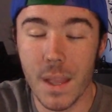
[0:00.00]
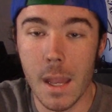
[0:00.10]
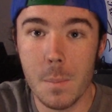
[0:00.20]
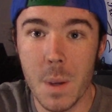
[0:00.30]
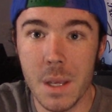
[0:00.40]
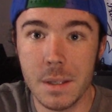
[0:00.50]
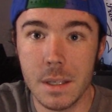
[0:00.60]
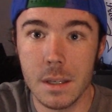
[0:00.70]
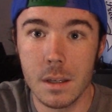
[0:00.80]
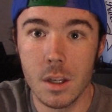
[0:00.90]

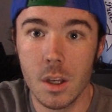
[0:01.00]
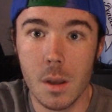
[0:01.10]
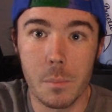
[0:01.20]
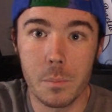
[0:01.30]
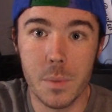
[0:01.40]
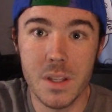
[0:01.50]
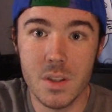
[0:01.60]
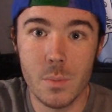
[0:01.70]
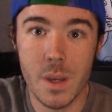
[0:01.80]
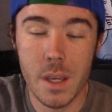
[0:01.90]
A-Pink,
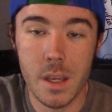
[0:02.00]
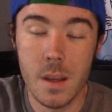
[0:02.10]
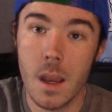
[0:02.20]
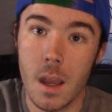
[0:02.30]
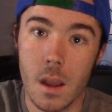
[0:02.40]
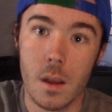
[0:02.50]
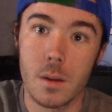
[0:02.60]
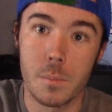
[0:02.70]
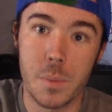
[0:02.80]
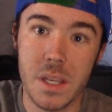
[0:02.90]
B2B,
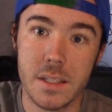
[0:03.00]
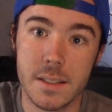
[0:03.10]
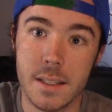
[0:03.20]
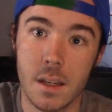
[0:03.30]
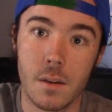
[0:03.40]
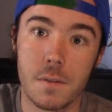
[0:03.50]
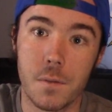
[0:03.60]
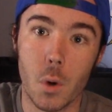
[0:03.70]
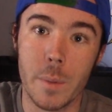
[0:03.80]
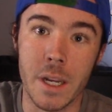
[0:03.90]
Beast,
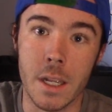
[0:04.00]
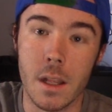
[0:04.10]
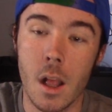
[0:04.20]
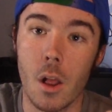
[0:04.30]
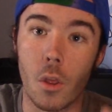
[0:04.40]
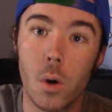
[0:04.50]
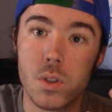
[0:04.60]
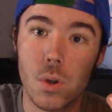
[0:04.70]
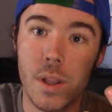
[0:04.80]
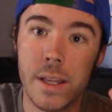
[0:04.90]
4 Minute.
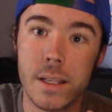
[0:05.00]
Those are